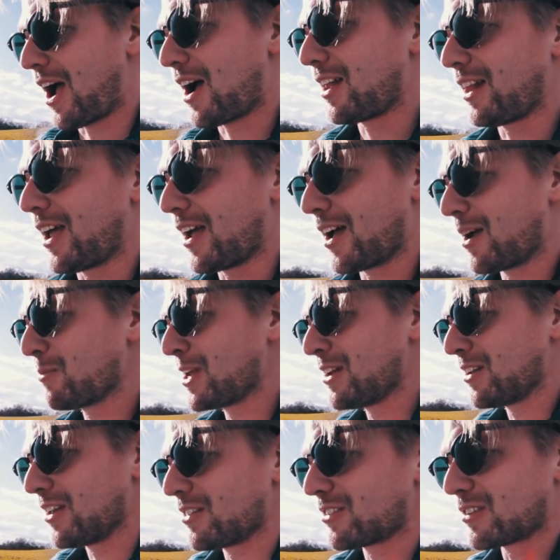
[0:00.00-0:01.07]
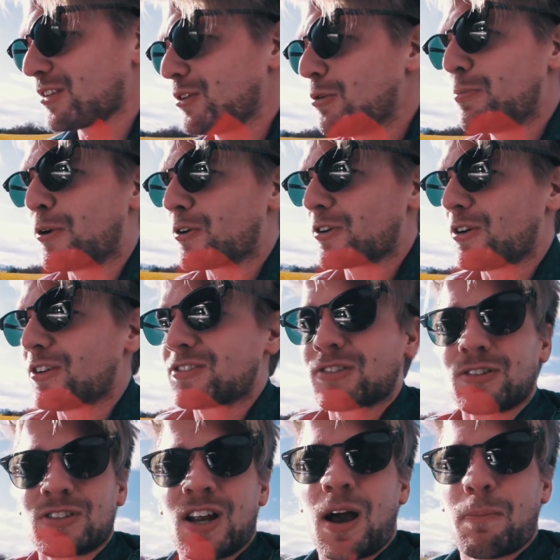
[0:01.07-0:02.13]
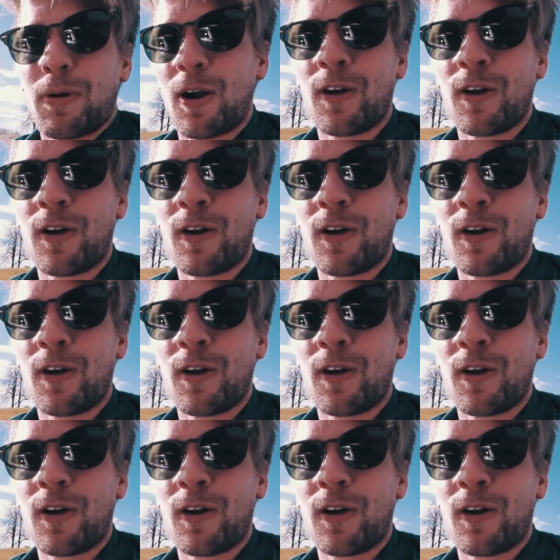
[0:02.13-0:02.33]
I mean, the Loopboard also is not